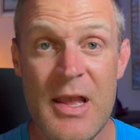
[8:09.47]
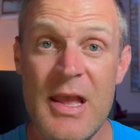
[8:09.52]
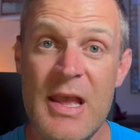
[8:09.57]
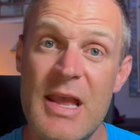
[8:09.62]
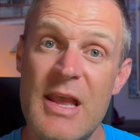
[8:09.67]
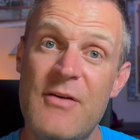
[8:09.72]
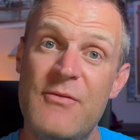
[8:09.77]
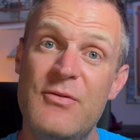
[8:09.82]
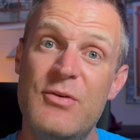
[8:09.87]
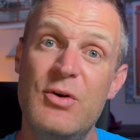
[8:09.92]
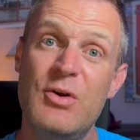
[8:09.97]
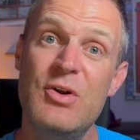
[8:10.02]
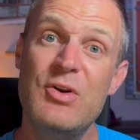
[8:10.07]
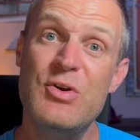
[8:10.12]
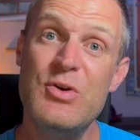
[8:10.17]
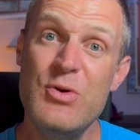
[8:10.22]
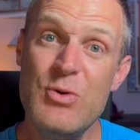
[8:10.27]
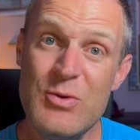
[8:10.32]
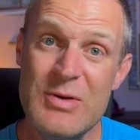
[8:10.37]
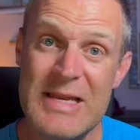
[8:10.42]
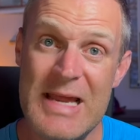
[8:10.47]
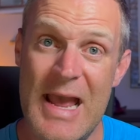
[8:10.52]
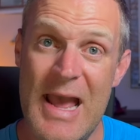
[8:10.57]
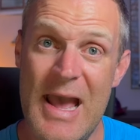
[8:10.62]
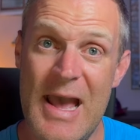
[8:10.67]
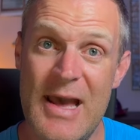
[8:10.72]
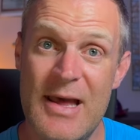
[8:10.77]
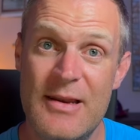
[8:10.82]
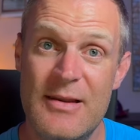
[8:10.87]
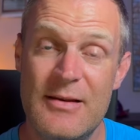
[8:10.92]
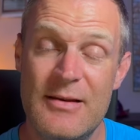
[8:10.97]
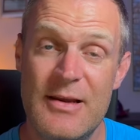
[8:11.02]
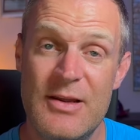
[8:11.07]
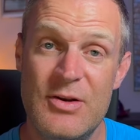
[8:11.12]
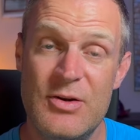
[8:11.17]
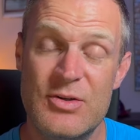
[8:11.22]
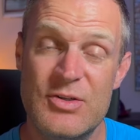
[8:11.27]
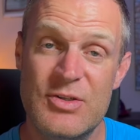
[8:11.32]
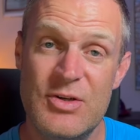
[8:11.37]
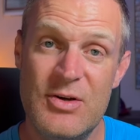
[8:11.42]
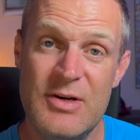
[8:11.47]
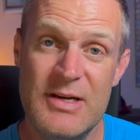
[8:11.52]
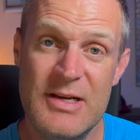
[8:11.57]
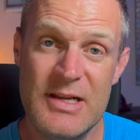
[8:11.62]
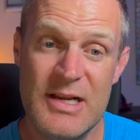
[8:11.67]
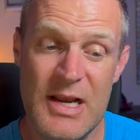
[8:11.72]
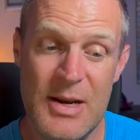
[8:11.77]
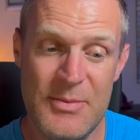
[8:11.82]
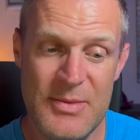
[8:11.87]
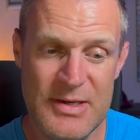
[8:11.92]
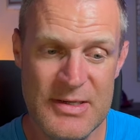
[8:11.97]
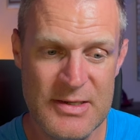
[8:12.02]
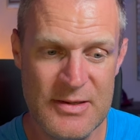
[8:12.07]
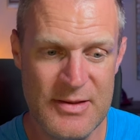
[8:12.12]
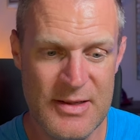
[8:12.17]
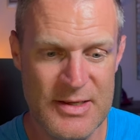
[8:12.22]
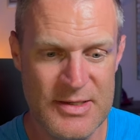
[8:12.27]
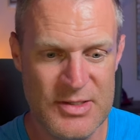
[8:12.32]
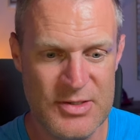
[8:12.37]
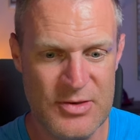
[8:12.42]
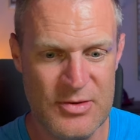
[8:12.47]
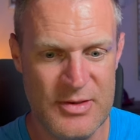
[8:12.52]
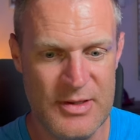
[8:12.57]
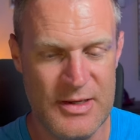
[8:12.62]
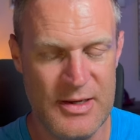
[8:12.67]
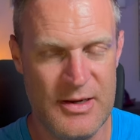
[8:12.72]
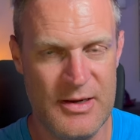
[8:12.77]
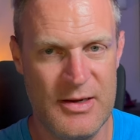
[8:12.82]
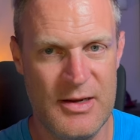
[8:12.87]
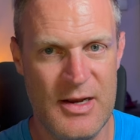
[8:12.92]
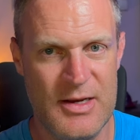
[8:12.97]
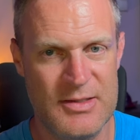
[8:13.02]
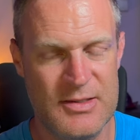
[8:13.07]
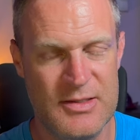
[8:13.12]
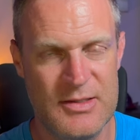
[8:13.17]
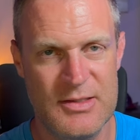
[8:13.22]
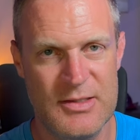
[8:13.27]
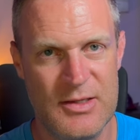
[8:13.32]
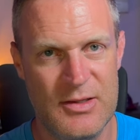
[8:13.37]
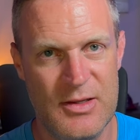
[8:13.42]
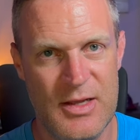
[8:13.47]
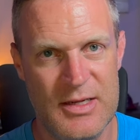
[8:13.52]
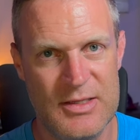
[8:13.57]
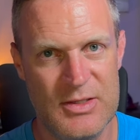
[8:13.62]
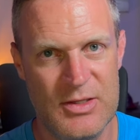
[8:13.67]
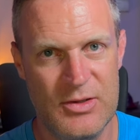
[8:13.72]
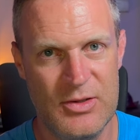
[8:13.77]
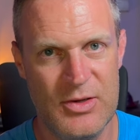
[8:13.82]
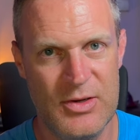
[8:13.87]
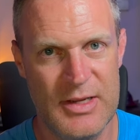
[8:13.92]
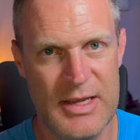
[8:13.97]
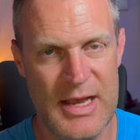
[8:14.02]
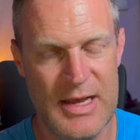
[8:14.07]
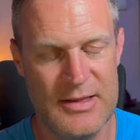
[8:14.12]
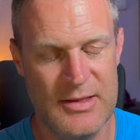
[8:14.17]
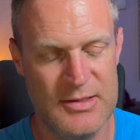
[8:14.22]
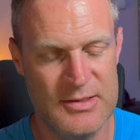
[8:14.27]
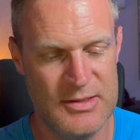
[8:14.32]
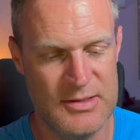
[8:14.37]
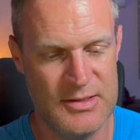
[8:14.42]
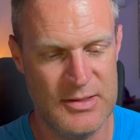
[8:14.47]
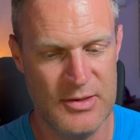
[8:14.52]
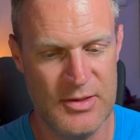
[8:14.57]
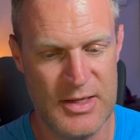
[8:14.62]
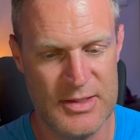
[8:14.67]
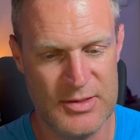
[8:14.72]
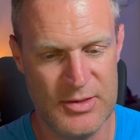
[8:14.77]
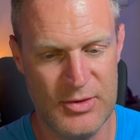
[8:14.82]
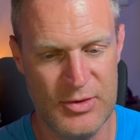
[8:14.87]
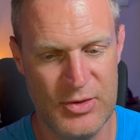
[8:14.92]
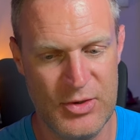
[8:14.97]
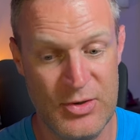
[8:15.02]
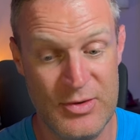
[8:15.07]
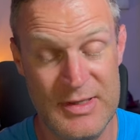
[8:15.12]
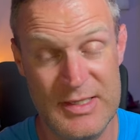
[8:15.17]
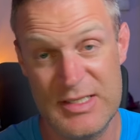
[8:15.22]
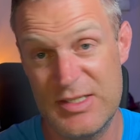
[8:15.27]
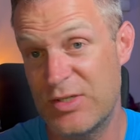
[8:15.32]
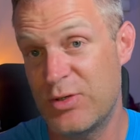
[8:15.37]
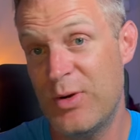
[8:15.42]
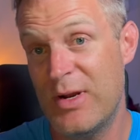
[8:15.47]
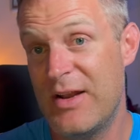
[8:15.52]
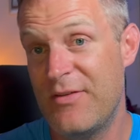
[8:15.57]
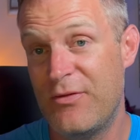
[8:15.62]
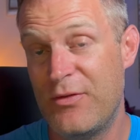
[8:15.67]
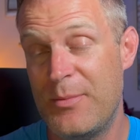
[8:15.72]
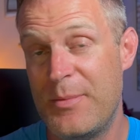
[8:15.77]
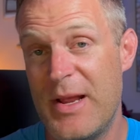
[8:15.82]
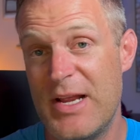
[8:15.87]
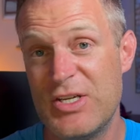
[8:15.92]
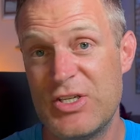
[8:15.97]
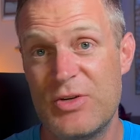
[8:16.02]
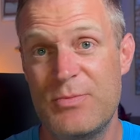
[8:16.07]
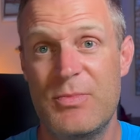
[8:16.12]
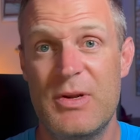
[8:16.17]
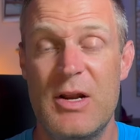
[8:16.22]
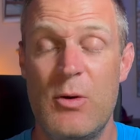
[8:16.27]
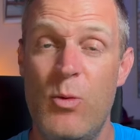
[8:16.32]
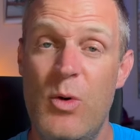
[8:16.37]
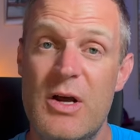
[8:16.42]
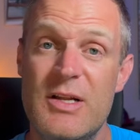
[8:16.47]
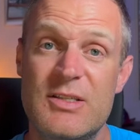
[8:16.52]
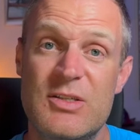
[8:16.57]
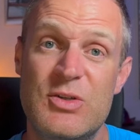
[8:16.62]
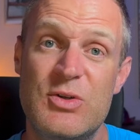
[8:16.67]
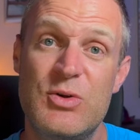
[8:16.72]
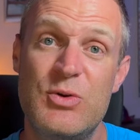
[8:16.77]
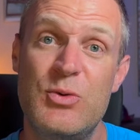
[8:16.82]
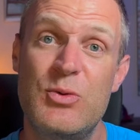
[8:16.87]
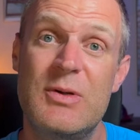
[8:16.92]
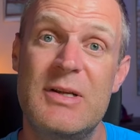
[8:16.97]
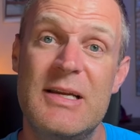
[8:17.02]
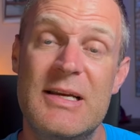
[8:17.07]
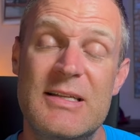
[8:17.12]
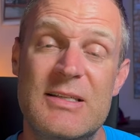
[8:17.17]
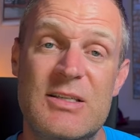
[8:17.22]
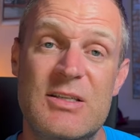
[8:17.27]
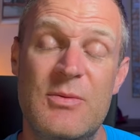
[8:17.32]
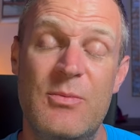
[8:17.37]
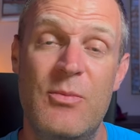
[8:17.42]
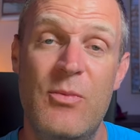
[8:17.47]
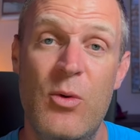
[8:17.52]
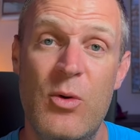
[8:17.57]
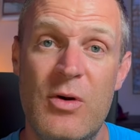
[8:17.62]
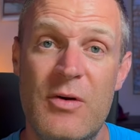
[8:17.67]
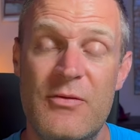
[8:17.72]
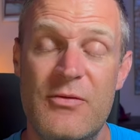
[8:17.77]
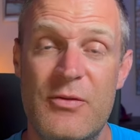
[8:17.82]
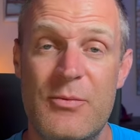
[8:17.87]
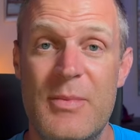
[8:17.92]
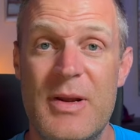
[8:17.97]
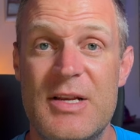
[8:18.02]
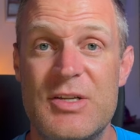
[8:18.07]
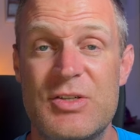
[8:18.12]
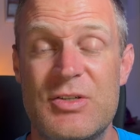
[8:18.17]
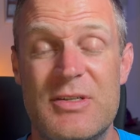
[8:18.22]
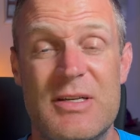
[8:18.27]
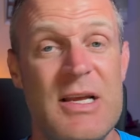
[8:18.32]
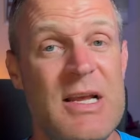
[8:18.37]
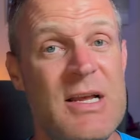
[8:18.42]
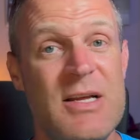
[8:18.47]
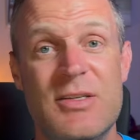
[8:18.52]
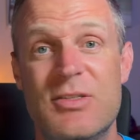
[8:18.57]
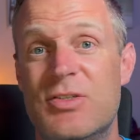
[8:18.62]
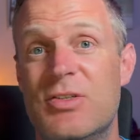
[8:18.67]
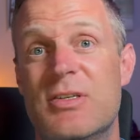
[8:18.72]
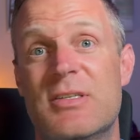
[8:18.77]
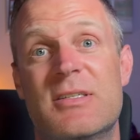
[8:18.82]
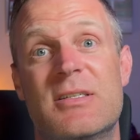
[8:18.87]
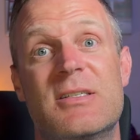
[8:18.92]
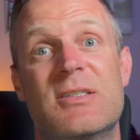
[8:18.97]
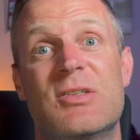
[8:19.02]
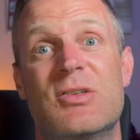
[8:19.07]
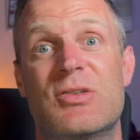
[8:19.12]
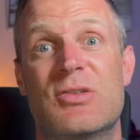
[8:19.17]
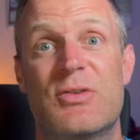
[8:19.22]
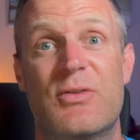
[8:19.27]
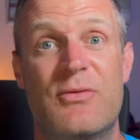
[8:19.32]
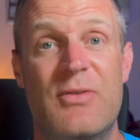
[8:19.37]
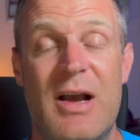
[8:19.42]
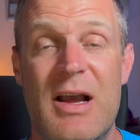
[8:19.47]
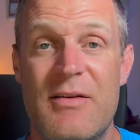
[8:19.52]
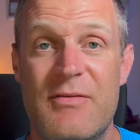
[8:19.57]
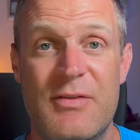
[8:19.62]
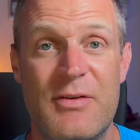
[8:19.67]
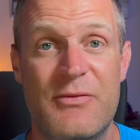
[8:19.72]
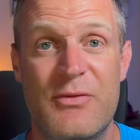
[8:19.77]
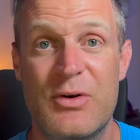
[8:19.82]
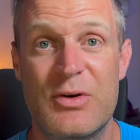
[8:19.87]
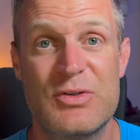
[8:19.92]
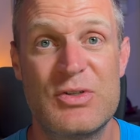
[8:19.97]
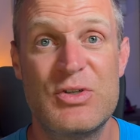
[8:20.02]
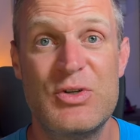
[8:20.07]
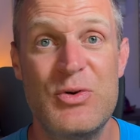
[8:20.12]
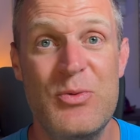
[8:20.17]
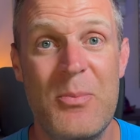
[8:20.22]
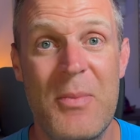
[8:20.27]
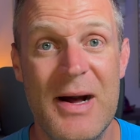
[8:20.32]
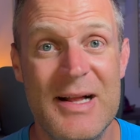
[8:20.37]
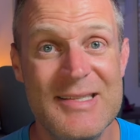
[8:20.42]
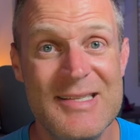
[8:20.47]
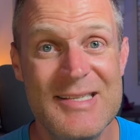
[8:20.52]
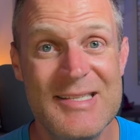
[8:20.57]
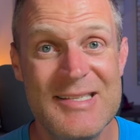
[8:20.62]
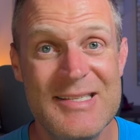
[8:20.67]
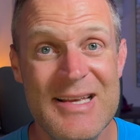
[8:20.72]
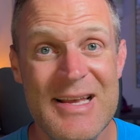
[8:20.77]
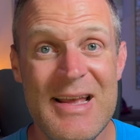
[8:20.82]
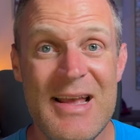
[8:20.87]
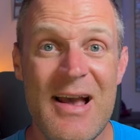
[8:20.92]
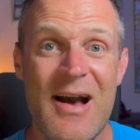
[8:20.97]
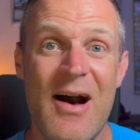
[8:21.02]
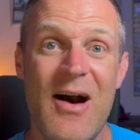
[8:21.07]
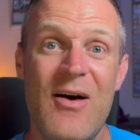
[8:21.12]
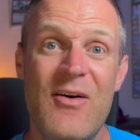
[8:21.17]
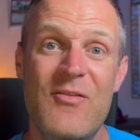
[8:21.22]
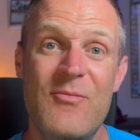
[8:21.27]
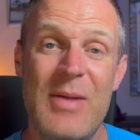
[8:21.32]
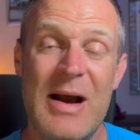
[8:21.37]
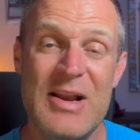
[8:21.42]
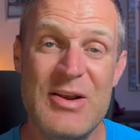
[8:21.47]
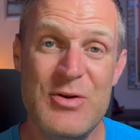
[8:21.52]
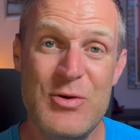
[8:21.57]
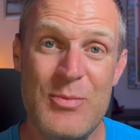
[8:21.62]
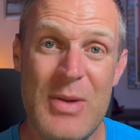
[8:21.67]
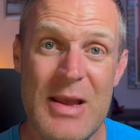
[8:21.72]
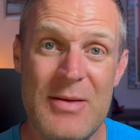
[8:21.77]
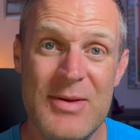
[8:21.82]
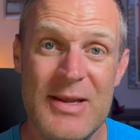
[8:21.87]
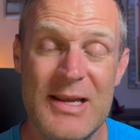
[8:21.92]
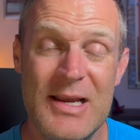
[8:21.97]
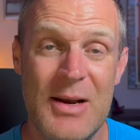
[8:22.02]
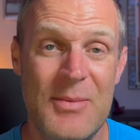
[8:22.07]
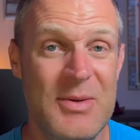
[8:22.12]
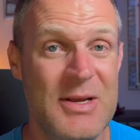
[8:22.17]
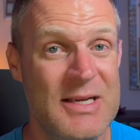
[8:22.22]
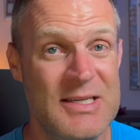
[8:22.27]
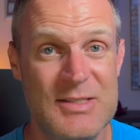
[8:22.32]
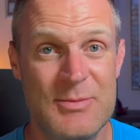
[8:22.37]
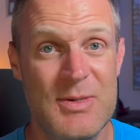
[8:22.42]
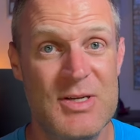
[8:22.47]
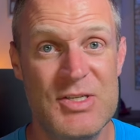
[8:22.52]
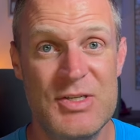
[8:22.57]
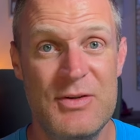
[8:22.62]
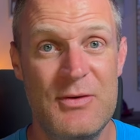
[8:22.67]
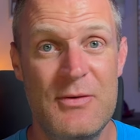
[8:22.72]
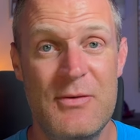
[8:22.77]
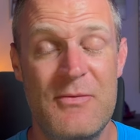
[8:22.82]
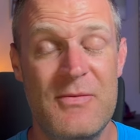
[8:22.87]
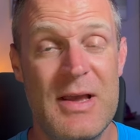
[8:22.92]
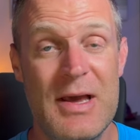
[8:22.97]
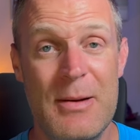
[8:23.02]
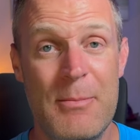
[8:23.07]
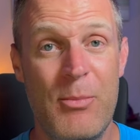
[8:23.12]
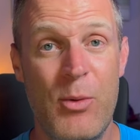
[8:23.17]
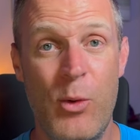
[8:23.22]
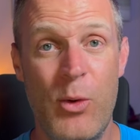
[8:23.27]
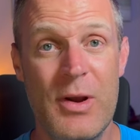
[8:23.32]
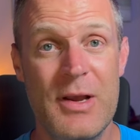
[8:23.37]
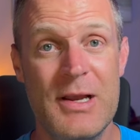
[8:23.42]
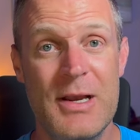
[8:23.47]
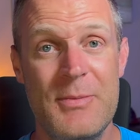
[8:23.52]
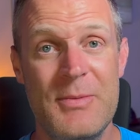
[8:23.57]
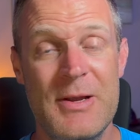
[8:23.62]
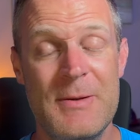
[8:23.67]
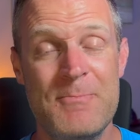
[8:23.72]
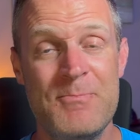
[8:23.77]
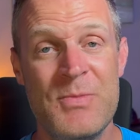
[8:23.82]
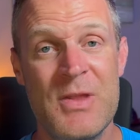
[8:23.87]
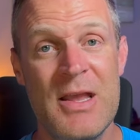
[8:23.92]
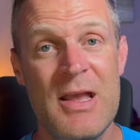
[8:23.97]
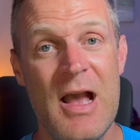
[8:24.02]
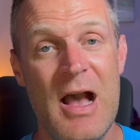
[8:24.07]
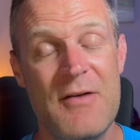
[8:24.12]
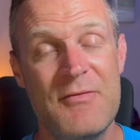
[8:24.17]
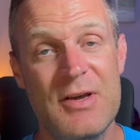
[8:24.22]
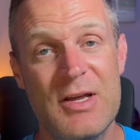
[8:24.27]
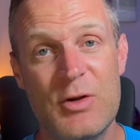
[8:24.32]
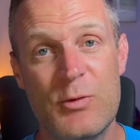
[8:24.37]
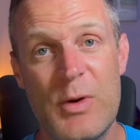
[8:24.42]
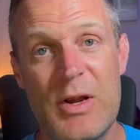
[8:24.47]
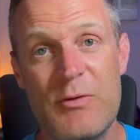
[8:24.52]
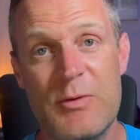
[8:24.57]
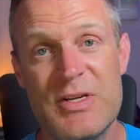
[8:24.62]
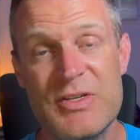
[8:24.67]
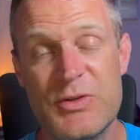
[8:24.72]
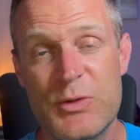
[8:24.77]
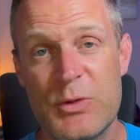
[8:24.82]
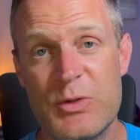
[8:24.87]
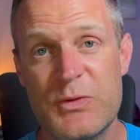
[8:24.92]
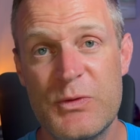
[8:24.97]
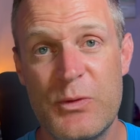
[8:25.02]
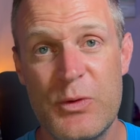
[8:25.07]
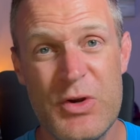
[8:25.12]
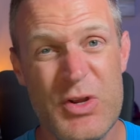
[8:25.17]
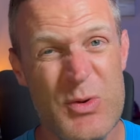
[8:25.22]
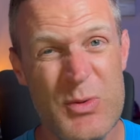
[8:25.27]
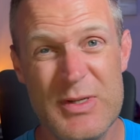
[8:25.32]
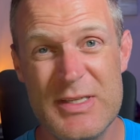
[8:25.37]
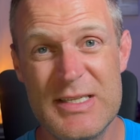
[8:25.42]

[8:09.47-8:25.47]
If you're a new dad and you're starting to come into this and you're thinking, gosh, this is a lot to look at, this is a lot to learn, this is great information, but I want to get some more information just to survive the first two months of my new baby coming, especially if I've got a boy coming, I've got a great resource for you.